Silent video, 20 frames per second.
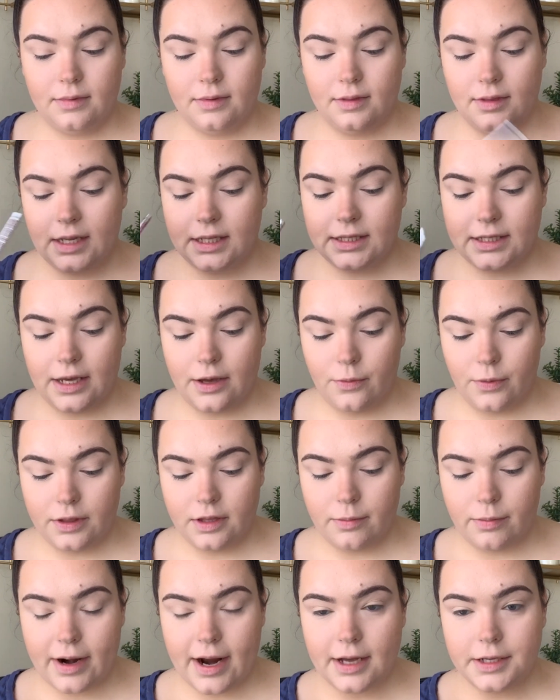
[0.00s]
that's it with
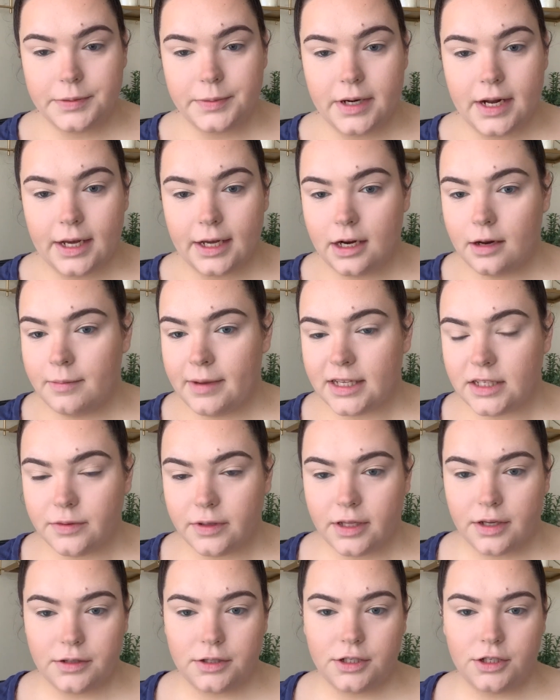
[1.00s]
the brows. We're not going to mess with
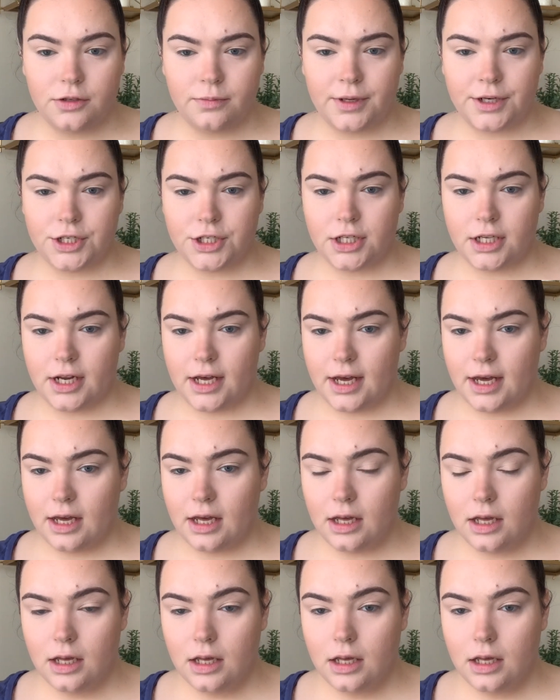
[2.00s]
those too much today.